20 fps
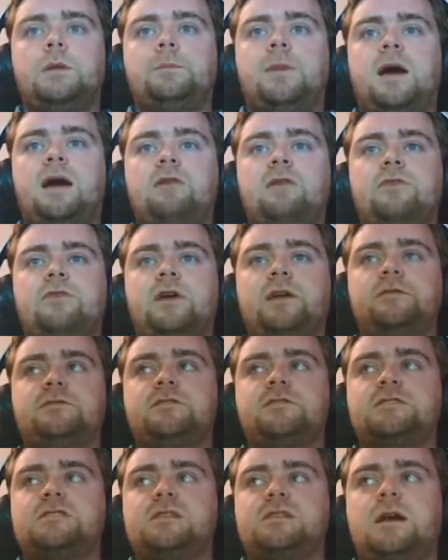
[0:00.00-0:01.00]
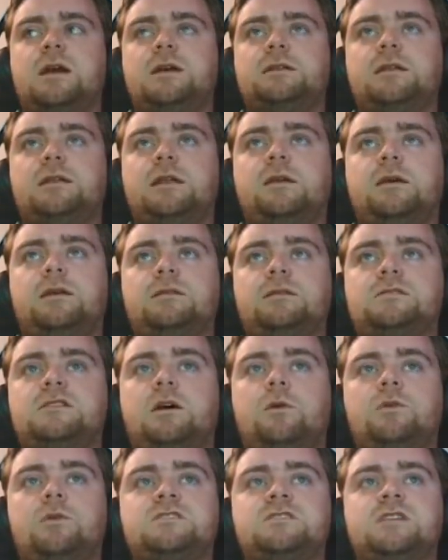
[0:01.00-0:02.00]
Par 5 to start anyway. It's
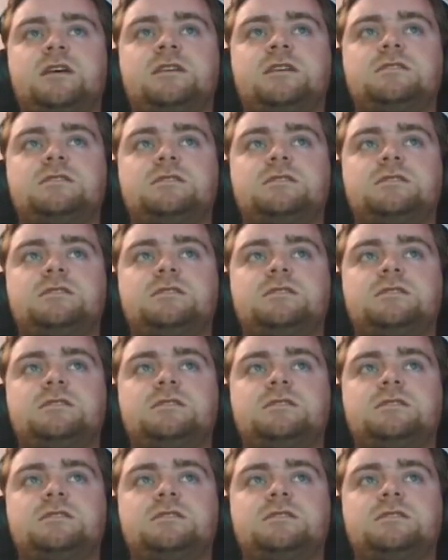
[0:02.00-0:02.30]
always nice to